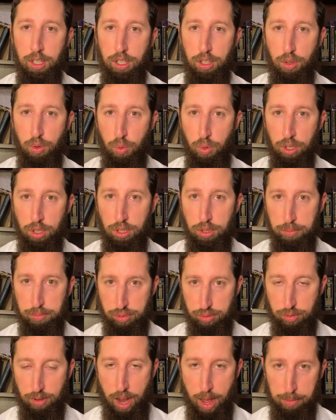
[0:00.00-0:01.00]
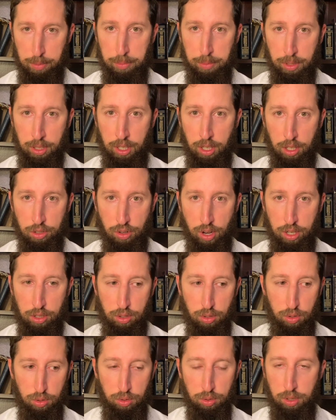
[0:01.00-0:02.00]
you will probably try
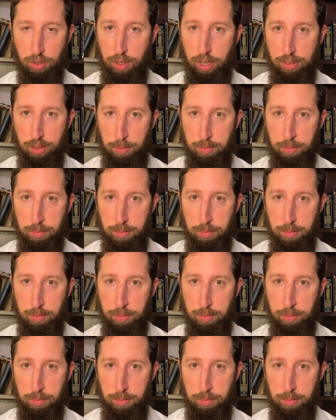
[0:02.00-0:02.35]
to create